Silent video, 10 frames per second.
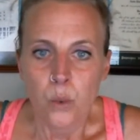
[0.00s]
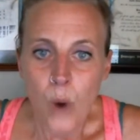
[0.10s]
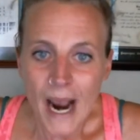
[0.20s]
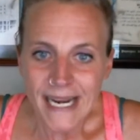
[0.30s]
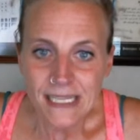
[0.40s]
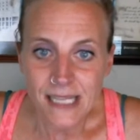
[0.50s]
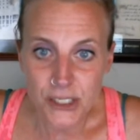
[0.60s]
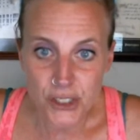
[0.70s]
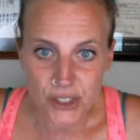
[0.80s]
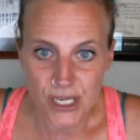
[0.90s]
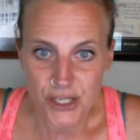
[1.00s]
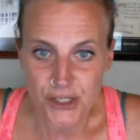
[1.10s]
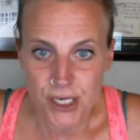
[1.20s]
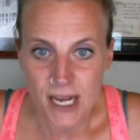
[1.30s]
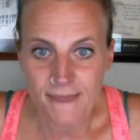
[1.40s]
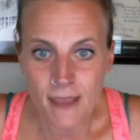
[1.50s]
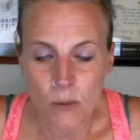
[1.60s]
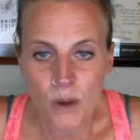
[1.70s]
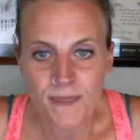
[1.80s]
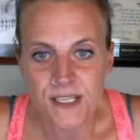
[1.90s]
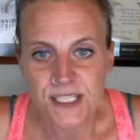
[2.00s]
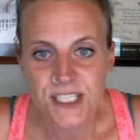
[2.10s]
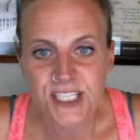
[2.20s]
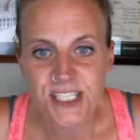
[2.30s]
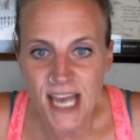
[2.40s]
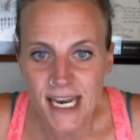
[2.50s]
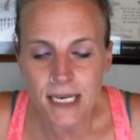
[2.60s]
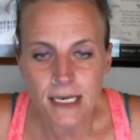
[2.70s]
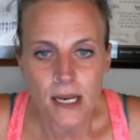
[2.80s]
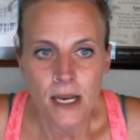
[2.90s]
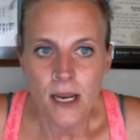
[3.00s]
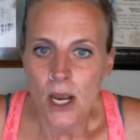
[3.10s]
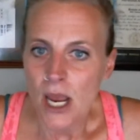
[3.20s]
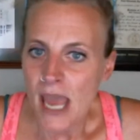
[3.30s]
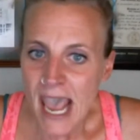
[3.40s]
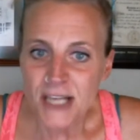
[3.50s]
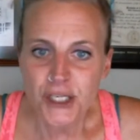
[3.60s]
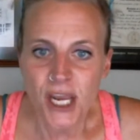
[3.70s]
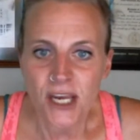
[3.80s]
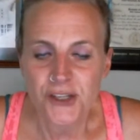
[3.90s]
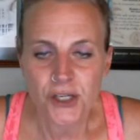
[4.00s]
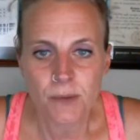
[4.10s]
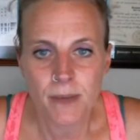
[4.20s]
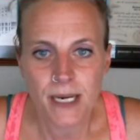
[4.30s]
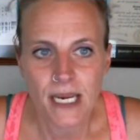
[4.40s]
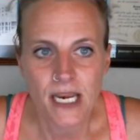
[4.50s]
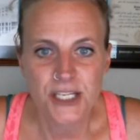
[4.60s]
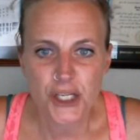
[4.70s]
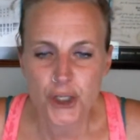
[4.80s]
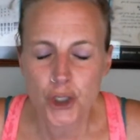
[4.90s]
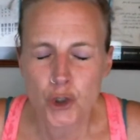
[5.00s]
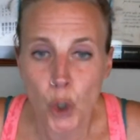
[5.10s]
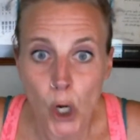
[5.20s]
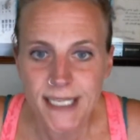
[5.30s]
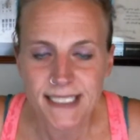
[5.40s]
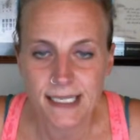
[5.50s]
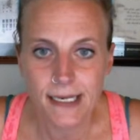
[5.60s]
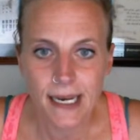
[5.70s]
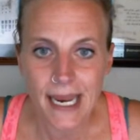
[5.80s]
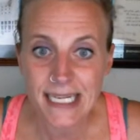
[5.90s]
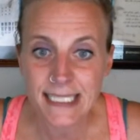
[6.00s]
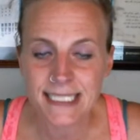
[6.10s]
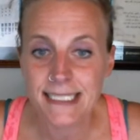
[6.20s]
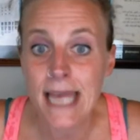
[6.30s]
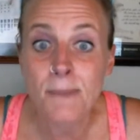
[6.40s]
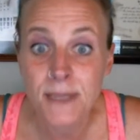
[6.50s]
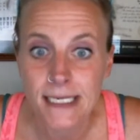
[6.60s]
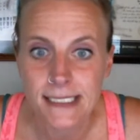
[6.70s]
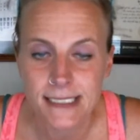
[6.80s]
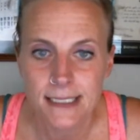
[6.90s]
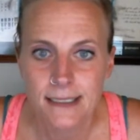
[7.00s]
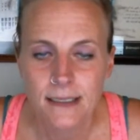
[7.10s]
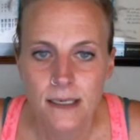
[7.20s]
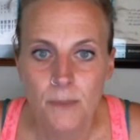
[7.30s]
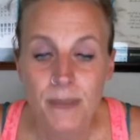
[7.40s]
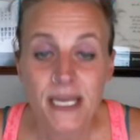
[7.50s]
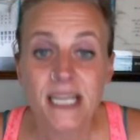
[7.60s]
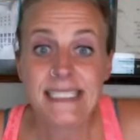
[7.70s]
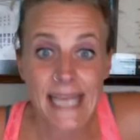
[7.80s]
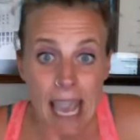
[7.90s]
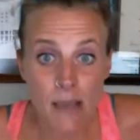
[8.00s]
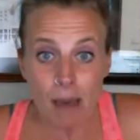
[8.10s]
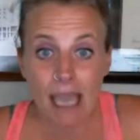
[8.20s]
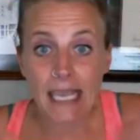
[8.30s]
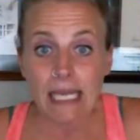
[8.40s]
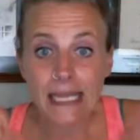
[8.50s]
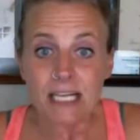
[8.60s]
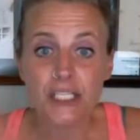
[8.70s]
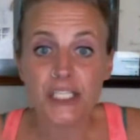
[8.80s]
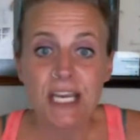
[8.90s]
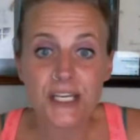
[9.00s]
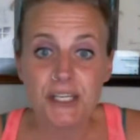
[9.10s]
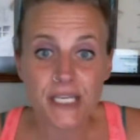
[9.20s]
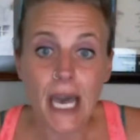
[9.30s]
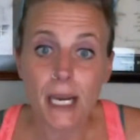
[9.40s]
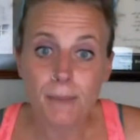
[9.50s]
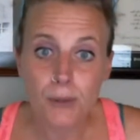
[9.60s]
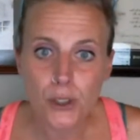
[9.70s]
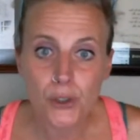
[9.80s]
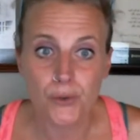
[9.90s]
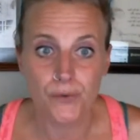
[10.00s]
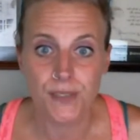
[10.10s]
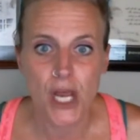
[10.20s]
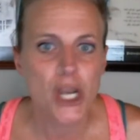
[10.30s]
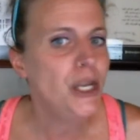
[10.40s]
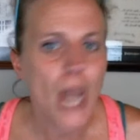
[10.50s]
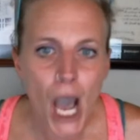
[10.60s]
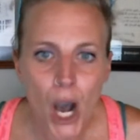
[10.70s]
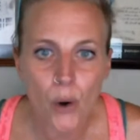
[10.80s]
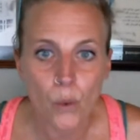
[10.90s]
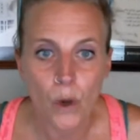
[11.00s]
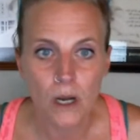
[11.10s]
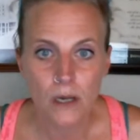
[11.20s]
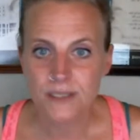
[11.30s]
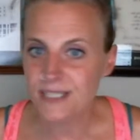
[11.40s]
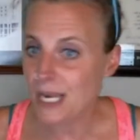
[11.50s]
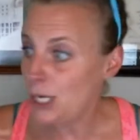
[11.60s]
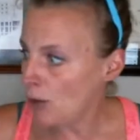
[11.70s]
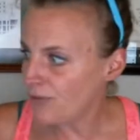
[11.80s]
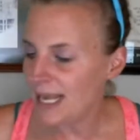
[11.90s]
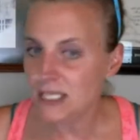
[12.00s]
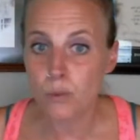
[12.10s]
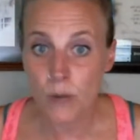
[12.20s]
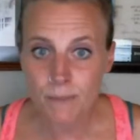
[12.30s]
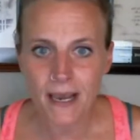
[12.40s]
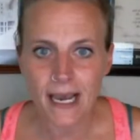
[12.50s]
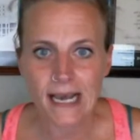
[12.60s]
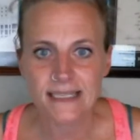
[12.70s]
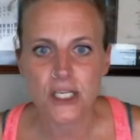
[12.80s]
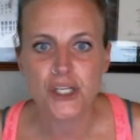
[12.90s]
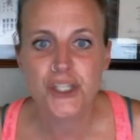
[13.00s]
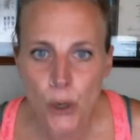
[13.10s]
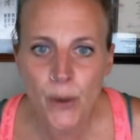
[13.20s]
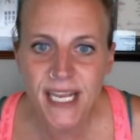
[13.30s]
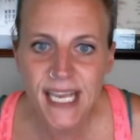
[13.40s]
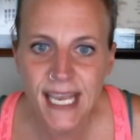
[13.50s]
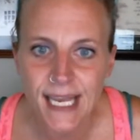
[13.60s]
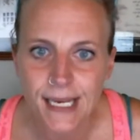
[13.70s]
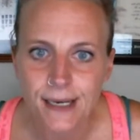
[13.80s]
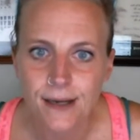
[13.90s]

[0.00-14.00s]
writing legislation, and then when the Senate Education Committee destroys it, accept it because, yay, my legislation got approved. No. Say, no thanks, we pass. Do it again.